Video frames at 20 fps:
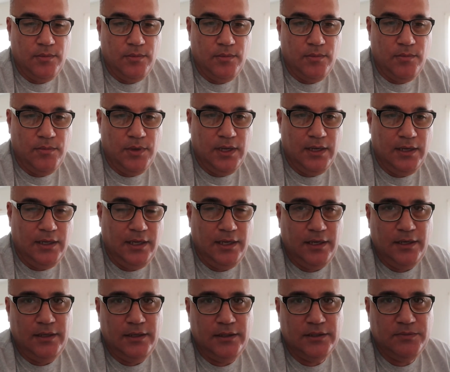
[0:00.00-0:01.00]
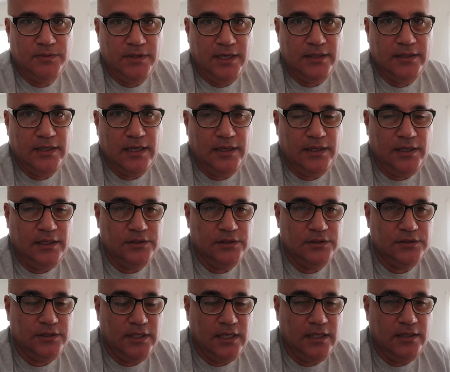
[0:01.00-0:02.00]
But he didn't explain that. He
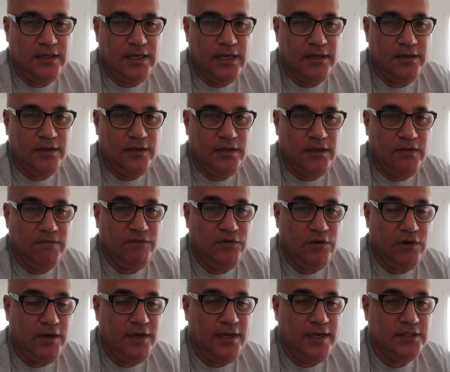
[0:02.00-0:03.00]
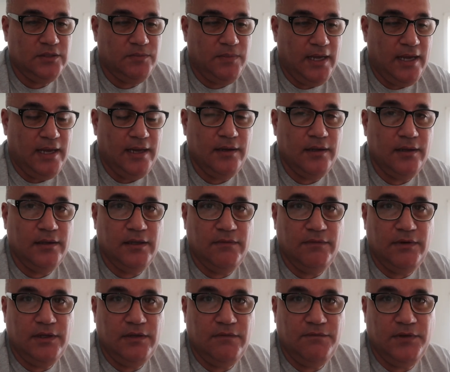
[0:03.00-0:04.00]
just said that if you're an expat
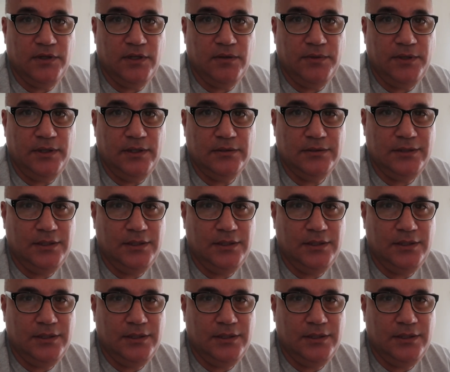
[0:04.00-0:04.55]
living in the Philippines,